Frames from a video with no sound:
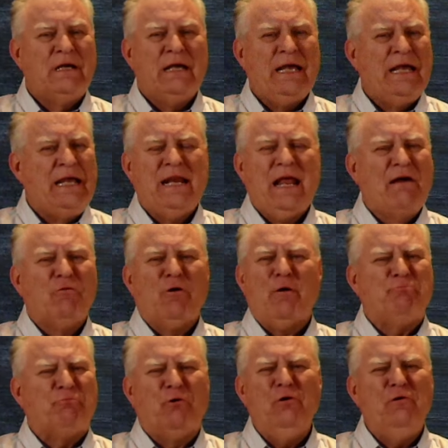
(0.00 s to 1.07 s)
He never
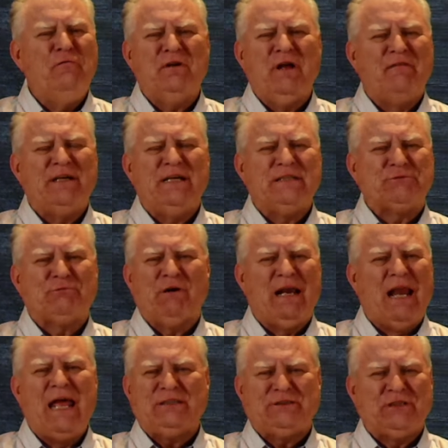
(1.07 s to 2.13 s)
approved of his
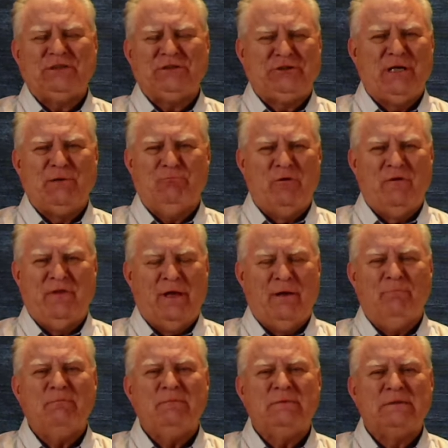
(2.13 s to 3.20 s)
relationship with
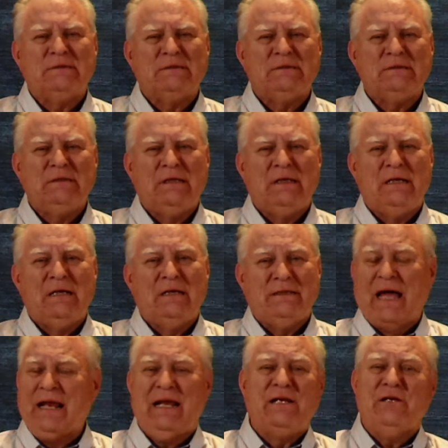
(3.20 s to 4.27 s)
them.
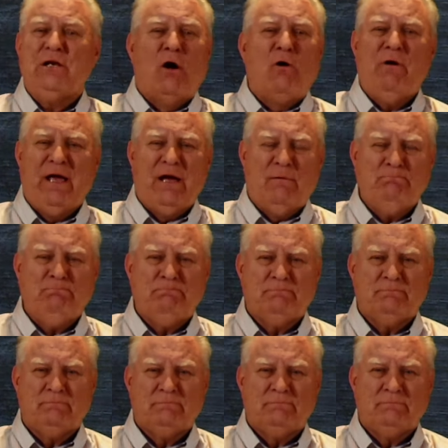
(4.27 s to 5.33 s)
They didn't know him.
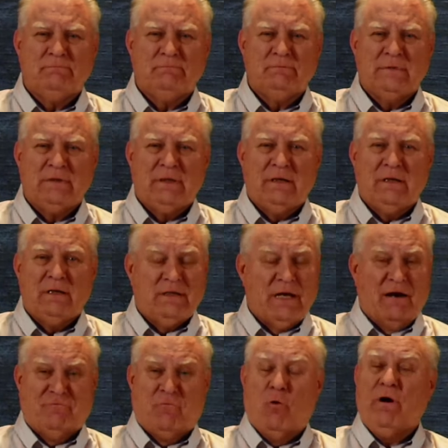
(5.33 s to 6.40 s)

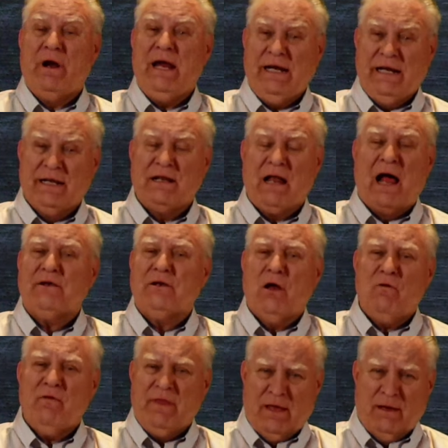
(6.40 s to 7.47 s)
Therefore, he did not
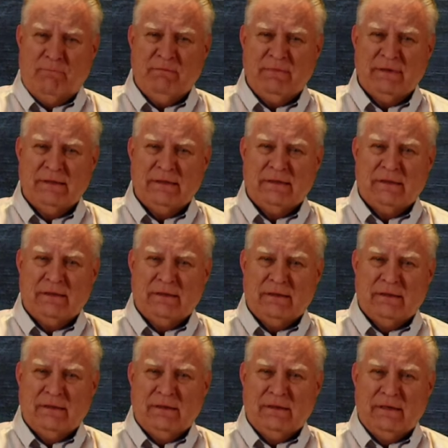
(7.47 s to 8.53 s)
know them
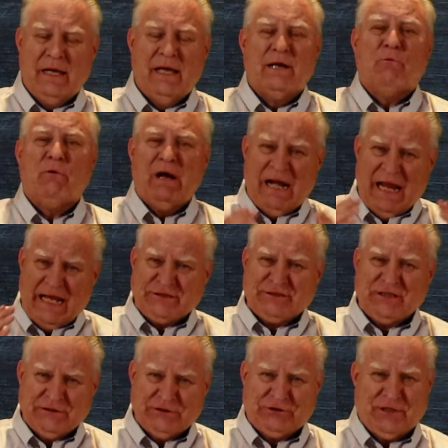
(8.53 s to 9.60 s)
in a
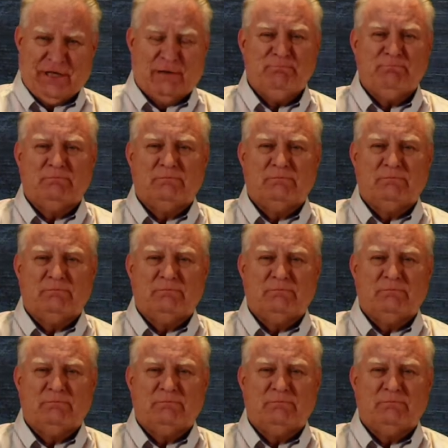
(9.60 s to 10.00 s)
relationship.